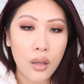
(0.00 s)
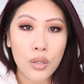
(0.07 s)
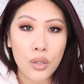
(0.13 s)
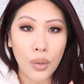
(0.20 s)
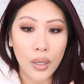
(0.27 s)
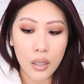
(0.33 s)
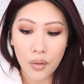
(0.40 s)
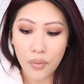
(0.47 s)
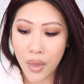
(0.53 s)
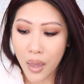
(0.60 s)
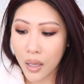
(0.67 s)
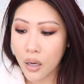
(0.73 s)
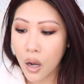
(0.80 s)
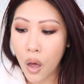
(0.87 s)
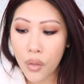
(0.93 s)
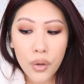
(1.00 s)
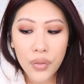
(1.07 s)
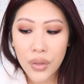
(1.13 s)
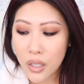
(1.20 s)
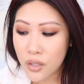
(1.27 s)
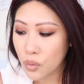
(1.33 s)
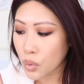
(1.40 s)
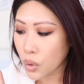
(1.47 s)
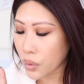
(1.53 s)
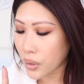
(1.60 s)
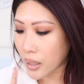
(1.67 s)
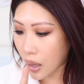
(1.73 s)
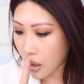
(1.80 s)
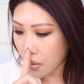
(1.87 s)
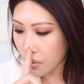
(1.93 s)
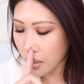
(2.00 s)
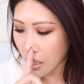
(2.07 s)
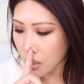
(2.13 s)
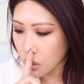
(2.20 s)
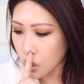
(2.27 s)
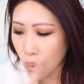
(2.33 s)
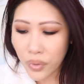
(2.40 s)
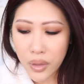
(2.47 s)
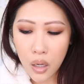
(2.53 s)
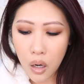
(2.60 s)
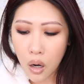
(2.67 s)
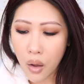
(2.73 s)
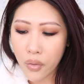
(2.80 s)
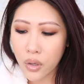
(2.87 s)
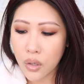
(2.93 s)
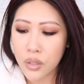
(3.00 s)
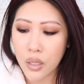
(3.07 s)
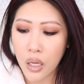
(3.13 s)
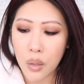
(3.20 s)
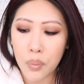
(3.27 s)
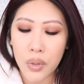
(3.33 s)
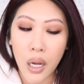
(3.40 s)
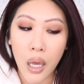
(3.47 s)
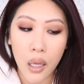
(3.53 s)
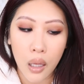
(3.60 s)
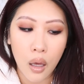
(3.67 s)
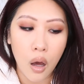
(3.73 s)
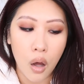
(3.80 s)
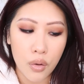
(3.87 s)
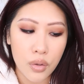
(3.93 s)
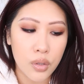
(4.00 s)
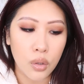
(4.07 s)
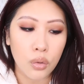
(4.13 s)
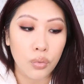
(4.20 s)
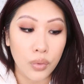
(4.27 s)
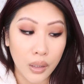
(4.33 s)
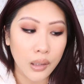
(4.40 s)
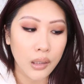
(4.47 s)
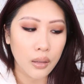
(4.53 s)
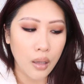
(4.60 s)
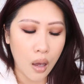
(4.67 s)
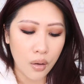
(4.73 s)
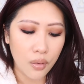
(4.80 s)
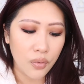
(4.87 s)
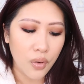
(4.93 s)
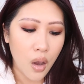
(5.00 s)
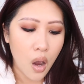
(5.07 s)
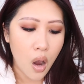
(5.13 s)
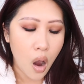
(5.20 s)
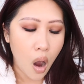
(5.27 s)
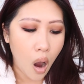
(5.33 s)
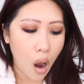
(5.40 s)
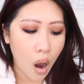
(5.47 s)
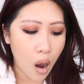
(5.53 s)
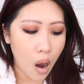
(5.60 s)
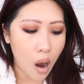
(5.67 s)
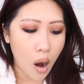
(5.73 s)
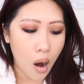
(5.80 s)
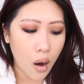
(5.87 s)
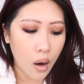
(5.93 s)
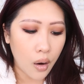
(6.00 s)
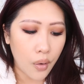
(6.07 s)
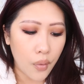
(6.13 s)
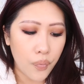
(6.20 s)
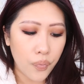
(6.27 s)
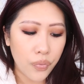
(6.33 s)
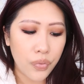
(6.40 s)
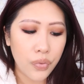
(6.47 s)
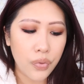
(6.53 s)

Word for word: So I love that. Other things from L'Oreal that I don't think are on their site, but I also really love are,